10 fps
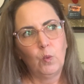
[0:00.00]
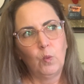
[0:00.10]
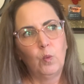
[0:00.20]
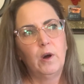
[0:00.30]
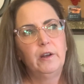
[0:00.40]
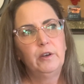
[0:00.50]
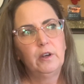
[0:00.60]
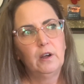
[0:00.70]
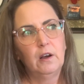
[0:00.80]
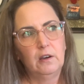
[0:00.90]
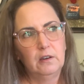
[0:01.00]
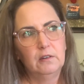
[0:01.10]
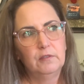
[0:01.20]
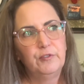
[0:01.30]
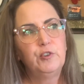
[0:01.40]
one
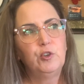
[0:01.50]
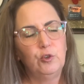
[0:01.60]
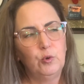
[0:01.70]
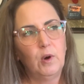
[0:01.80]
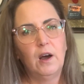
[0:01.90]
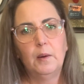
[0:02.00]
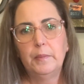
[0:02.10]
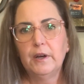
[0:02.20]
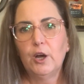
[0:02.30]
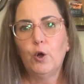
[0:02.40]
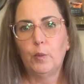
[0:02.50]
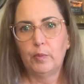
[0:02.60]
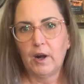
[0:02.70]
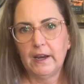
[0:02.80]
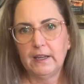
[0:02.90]
of 2 Amba
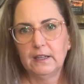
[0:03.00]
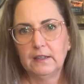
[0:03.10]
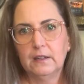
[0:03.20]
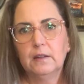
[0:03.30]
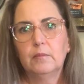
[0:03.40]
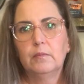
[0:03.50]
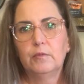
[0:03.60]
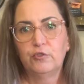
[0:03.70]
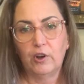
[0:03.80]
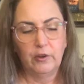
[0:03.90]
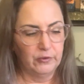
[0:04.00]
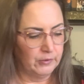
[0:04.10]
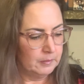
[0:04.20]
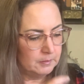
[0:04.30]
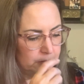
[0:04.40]
O'Brien
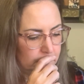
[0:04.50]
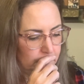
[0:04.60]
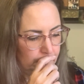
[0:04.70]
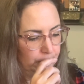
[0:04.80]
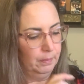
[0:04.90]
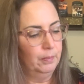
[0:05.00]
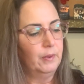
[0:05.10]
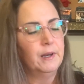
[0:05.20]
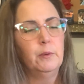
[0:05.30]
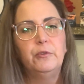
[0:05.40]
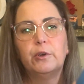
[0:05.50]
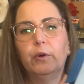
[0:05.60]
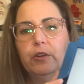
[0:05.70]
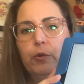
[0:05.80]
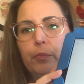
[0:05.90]
shawls. And I was
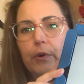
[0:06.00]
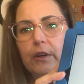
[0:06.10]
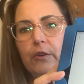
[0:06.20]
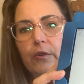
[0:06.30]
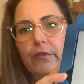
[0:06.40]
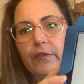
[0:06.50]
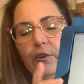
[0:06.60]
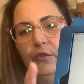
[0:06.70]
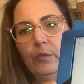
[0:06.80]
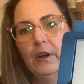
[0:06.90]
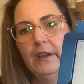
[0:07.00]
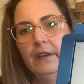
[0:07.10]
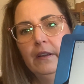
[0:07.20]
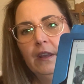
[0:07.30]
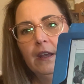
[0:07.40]
going to do the first one.